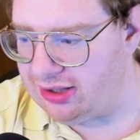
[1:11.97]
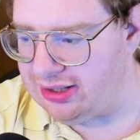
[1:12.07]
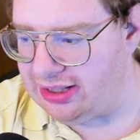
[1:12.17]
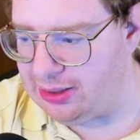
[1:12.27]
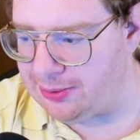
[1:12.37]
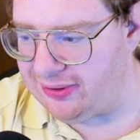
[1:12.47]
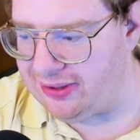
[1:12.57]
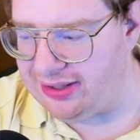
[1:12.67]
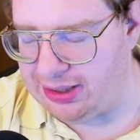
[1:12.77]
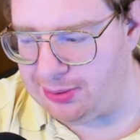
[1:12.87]

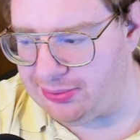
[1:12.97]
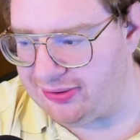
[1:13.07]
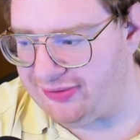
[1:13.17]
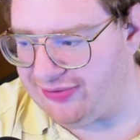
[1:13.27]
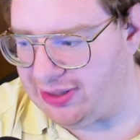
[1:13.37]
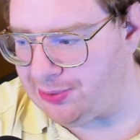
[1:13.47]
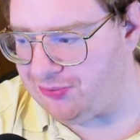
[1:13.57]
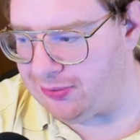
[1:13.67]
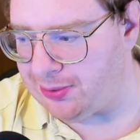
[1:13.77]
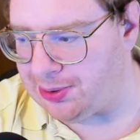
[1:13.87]
the Israel Defense
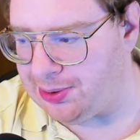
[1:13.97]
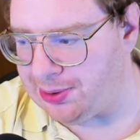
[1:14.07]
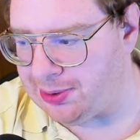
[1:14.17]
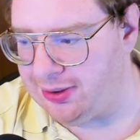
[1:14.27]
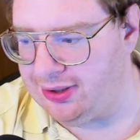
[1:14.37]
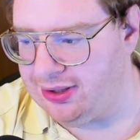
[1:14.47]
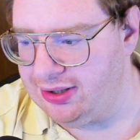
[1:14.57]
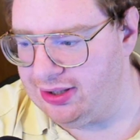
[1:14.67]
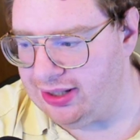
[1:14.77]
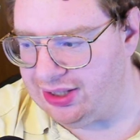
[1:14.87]
Forces
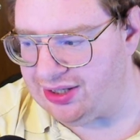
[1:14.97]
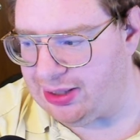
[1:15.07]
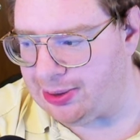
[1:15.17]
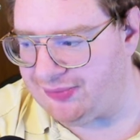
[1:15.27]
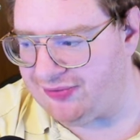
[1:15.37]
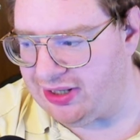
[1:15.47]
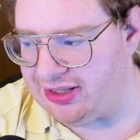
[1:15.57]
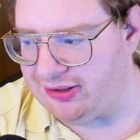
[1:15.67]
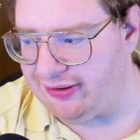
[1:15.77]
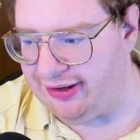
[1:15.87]

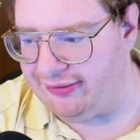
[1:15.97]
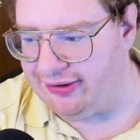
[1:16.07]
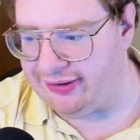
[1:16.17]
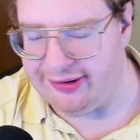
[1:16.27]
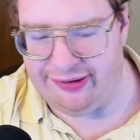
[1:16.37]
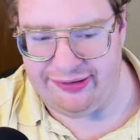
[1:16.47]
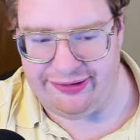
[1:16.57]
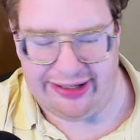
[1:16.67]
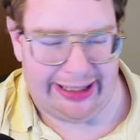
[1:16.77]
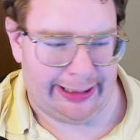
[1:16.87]
intensifying their air and ground
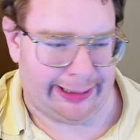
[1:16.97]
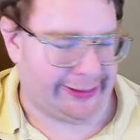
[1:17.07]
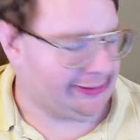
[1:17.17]
attacks,